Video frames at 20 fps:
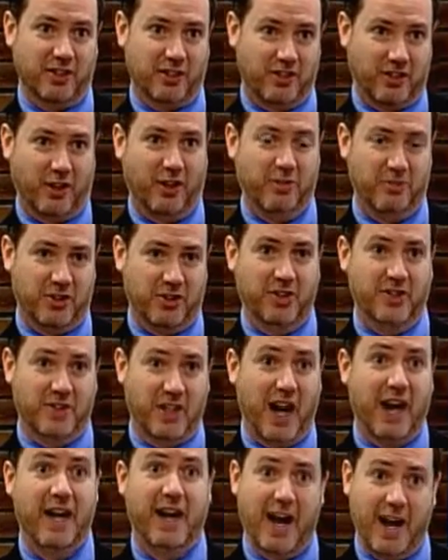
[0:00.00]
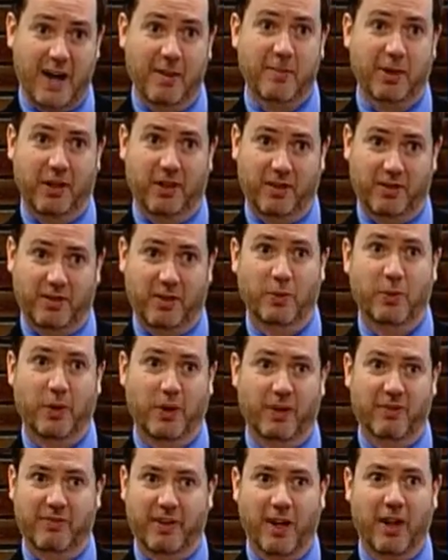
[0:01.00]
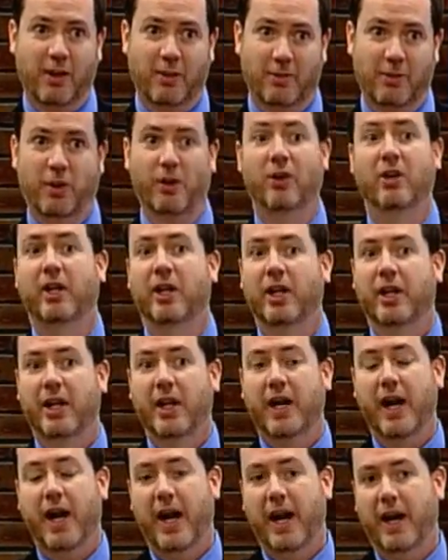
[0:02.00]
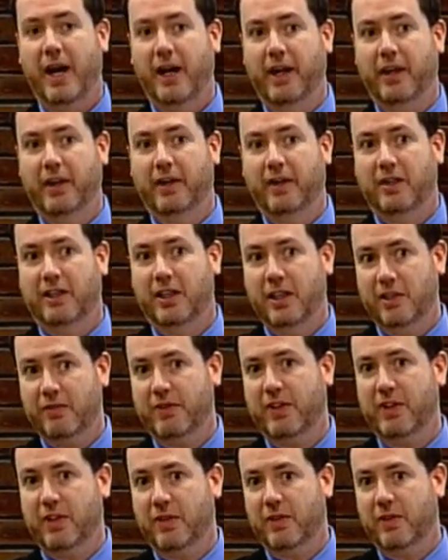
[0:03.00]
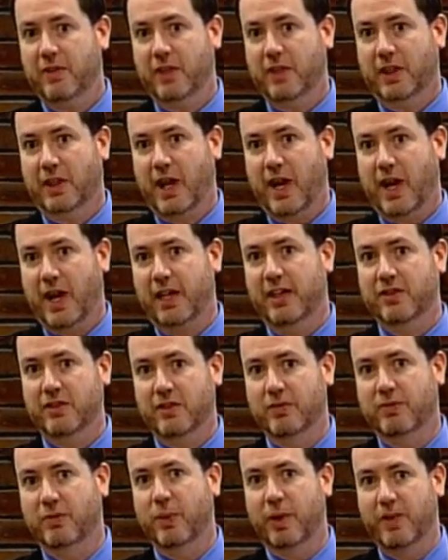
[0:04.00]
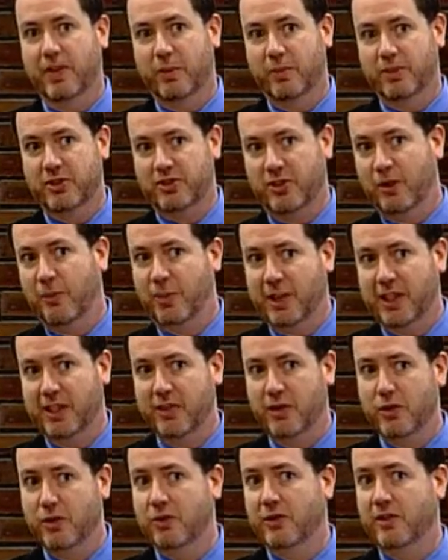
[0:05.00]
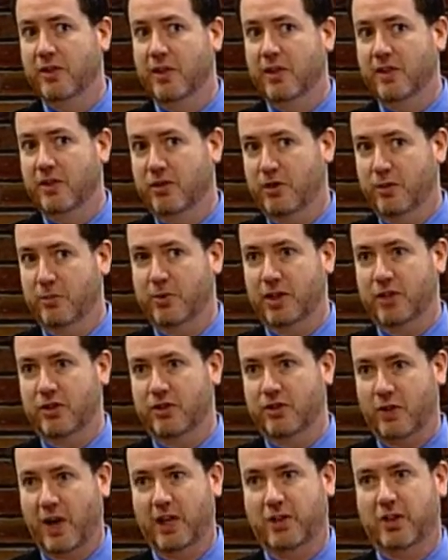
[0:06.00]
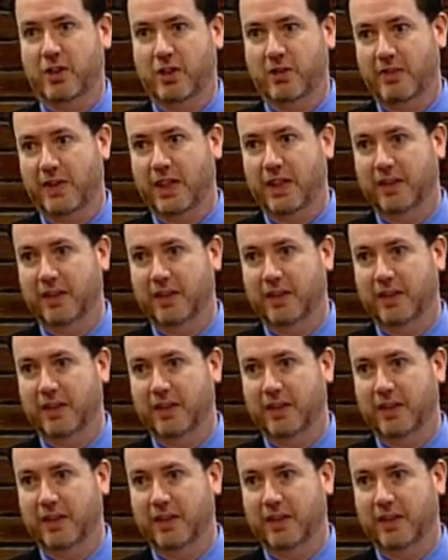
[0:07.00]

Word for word: in terms of the diameter of the wood available. And given the kinds of wood that was still being used in the tomb construction of the